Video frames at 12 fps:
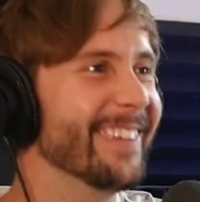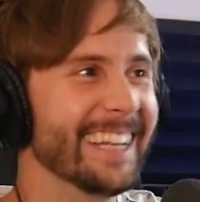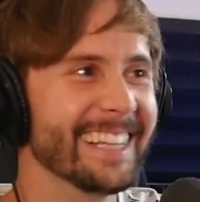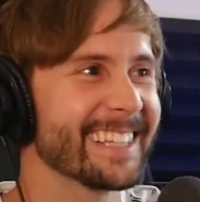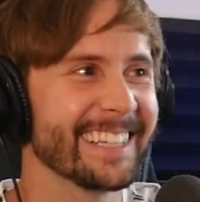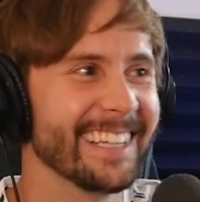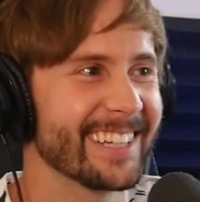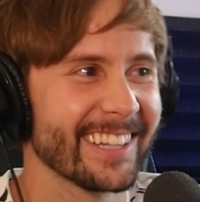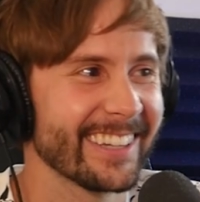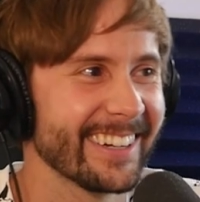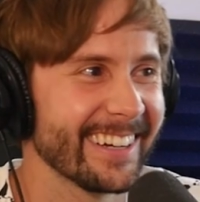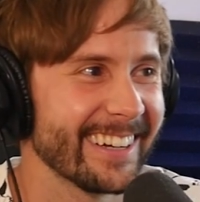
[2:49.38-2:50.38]
We didn't see each
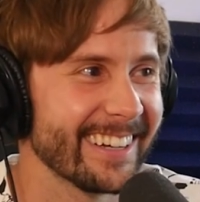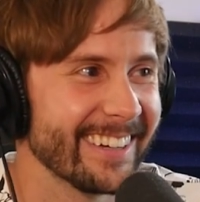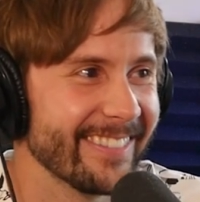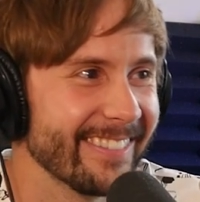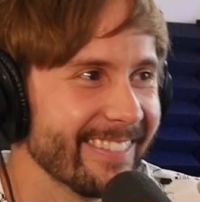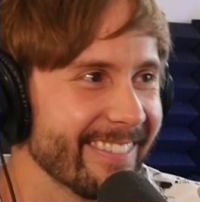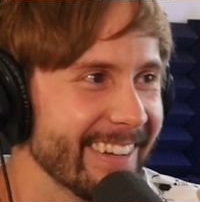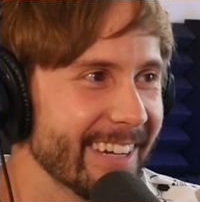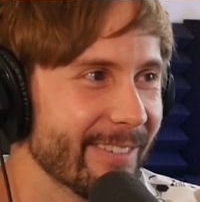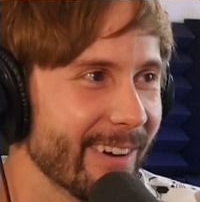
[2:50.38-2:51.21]
other. We didn't